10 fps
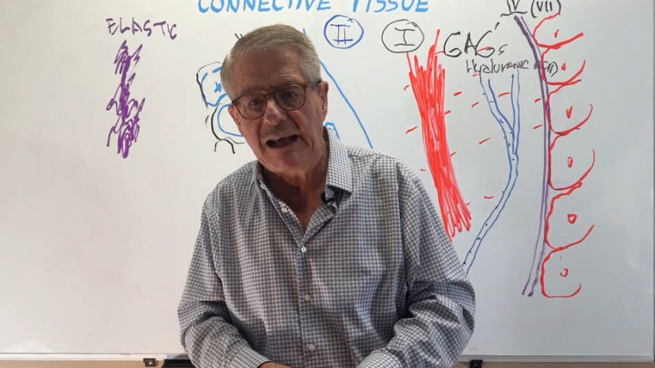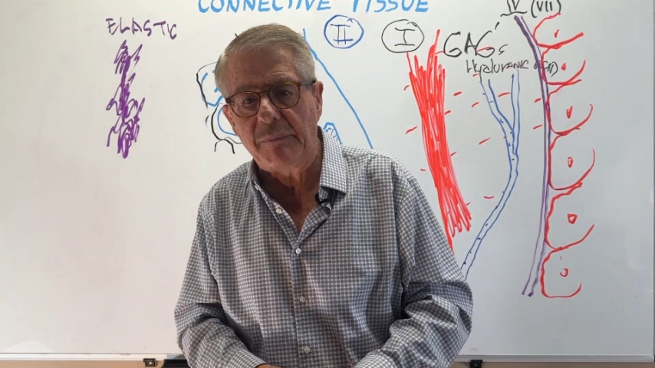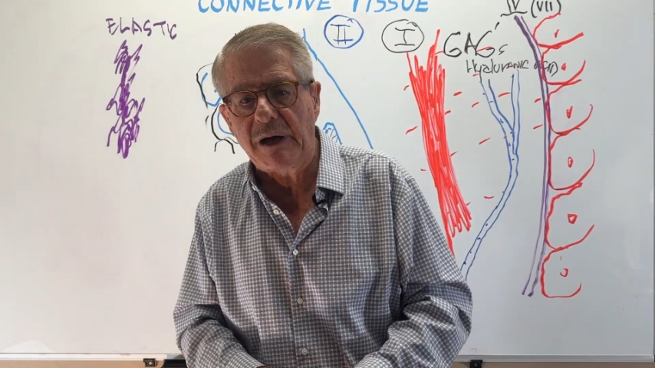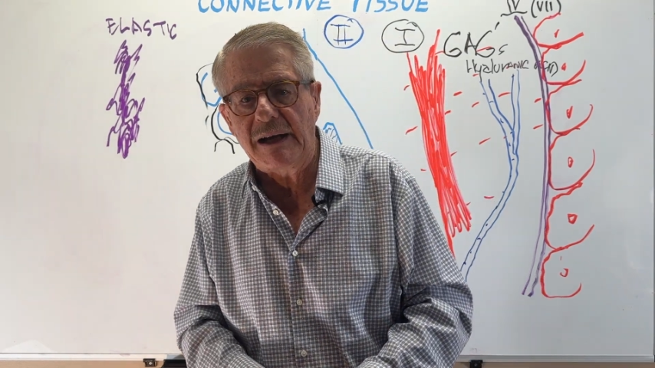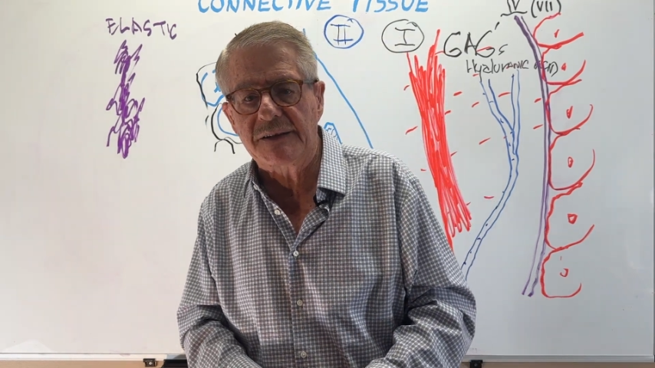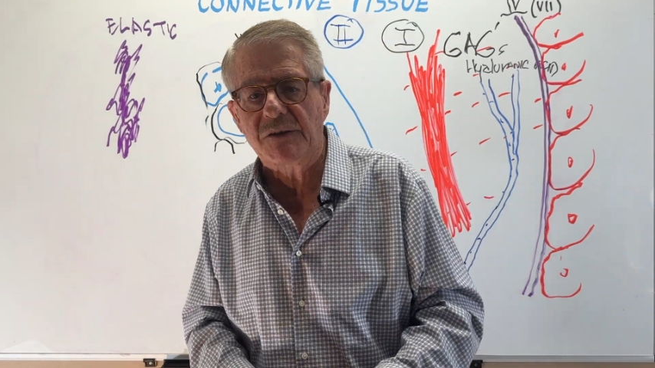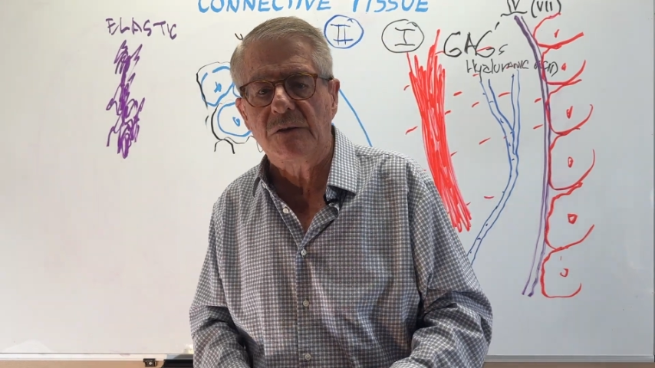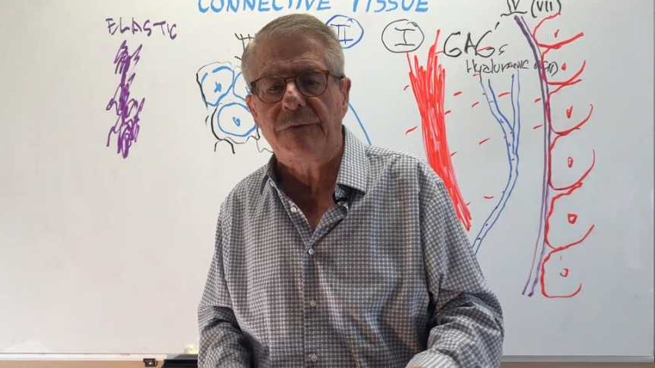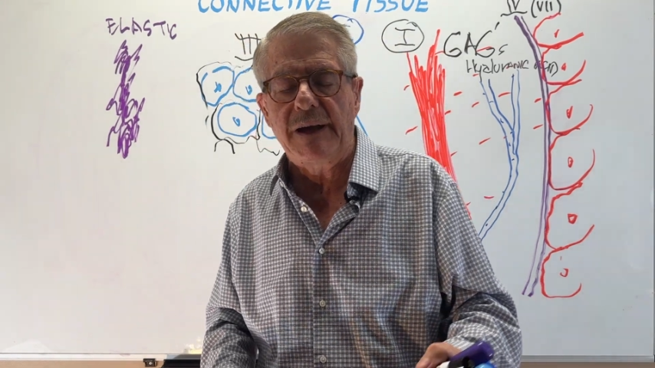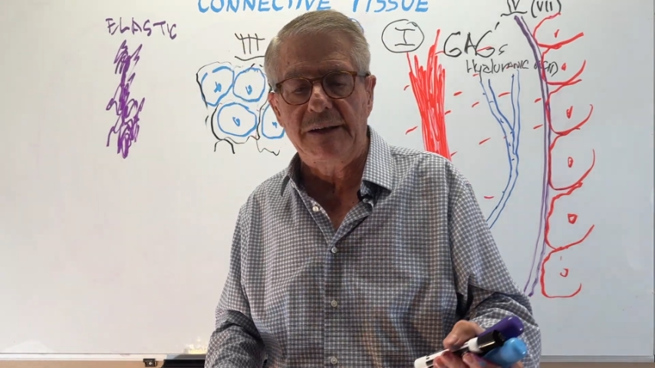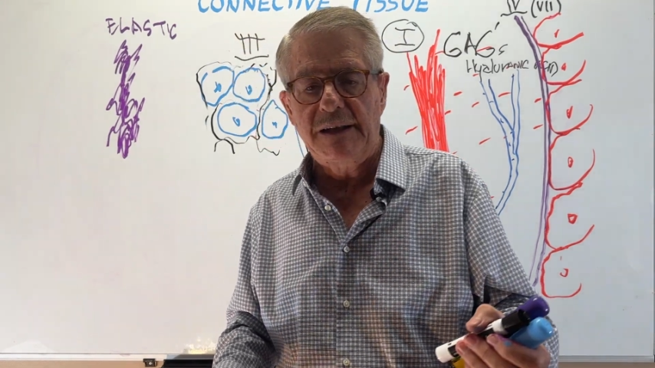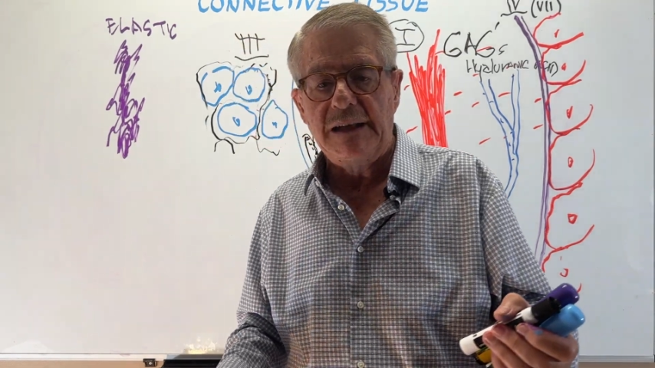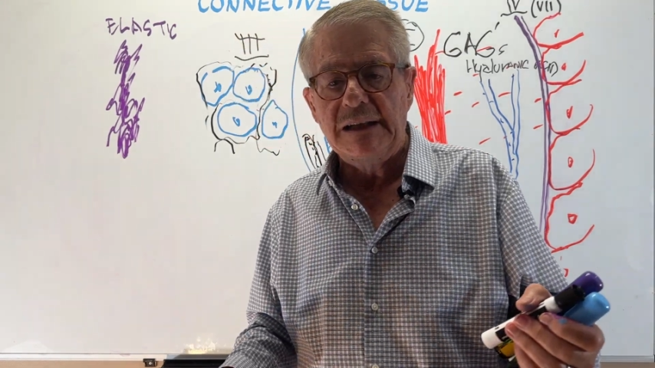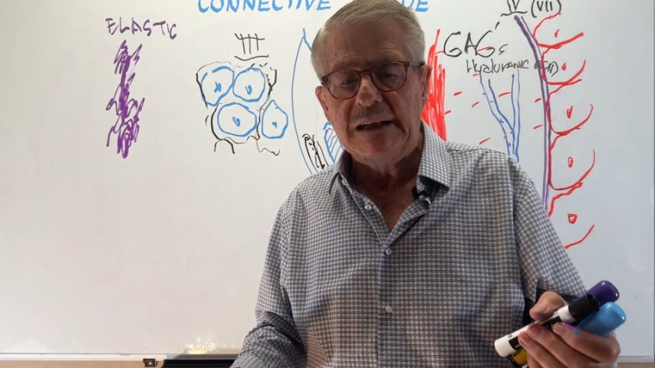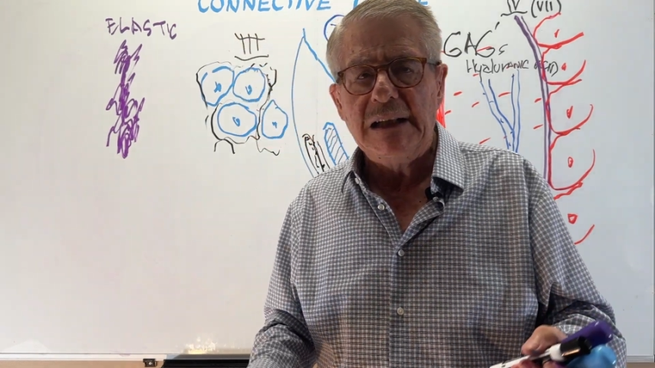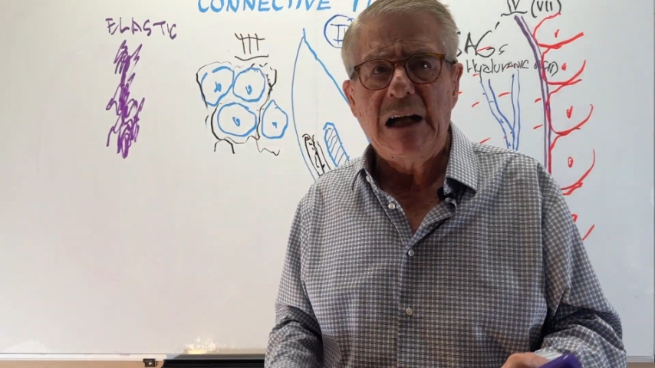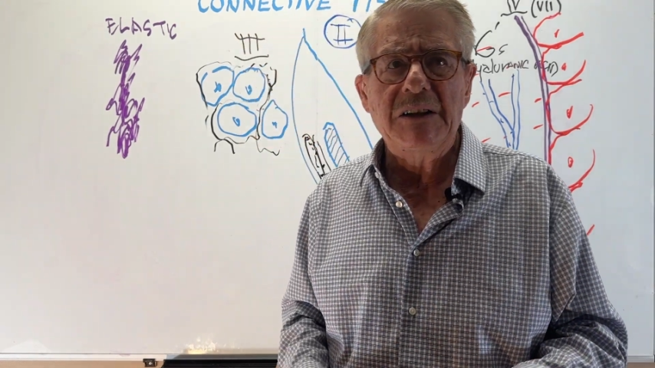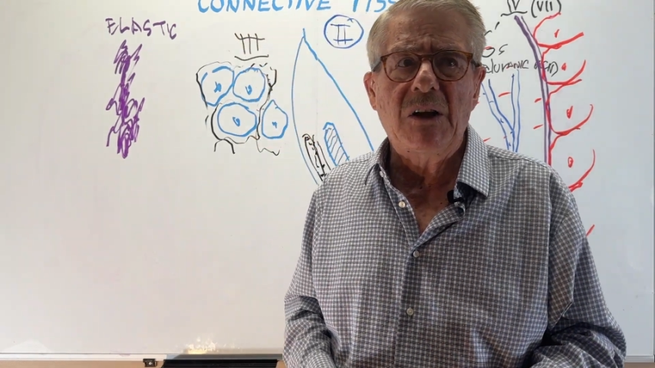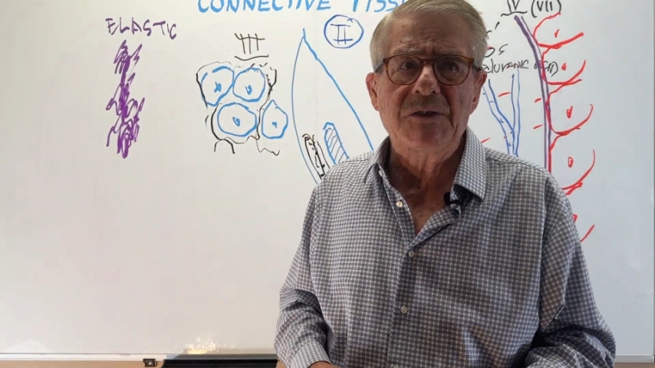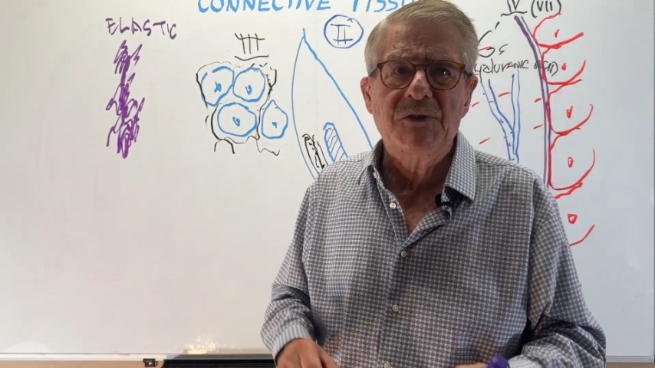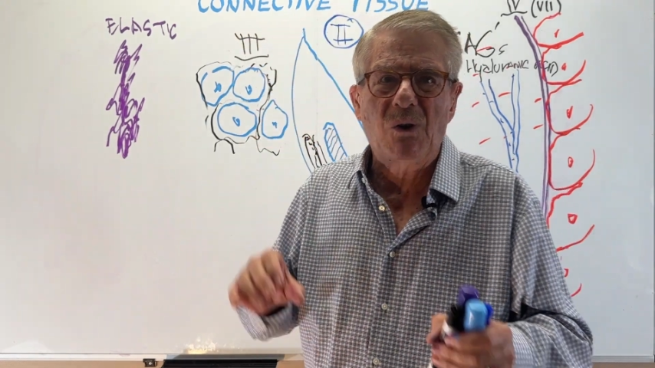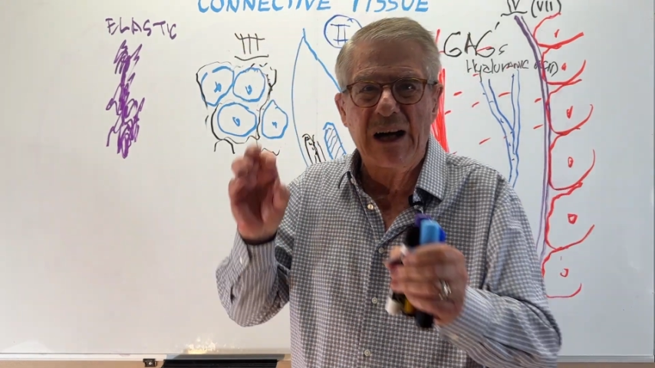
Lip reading: heparan sulfate, and also